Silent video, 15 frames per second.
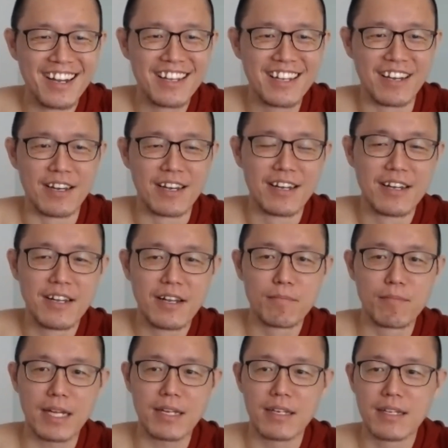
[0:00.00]
Yeah.
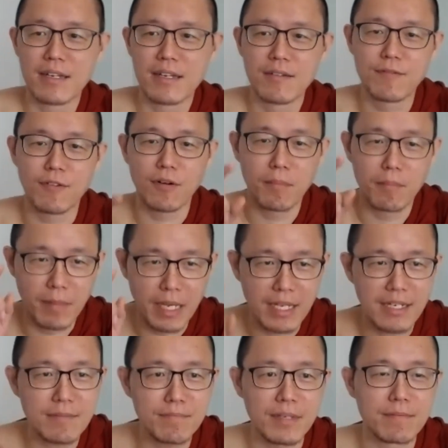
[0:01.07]
But for
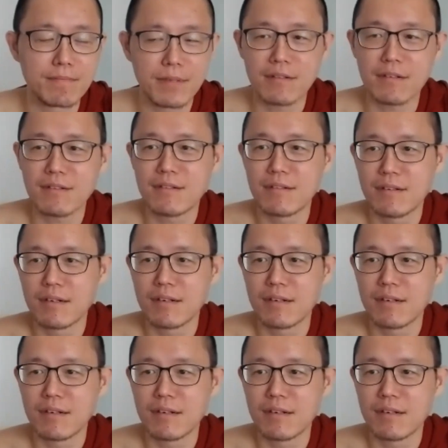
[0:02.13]
many people,